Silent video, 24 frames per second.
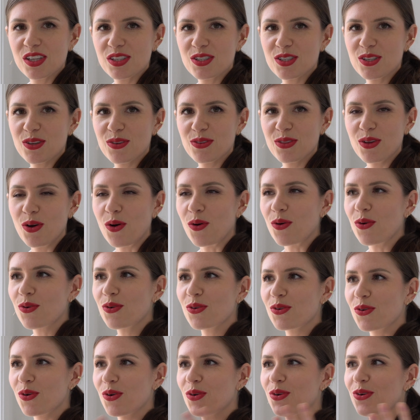So the whole
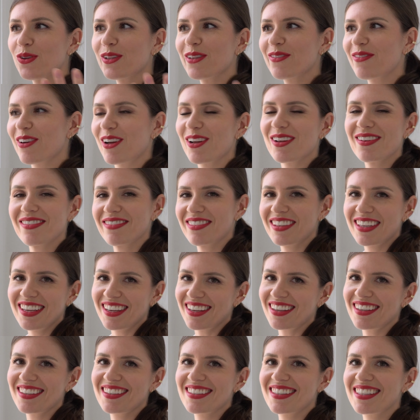goal of all of
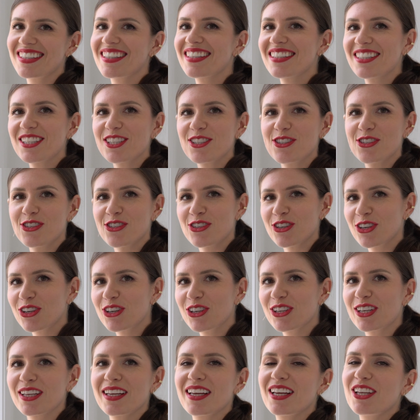this is a
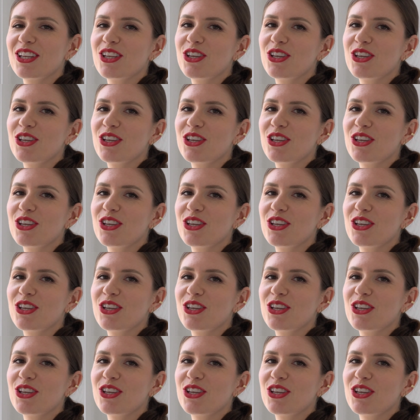journey,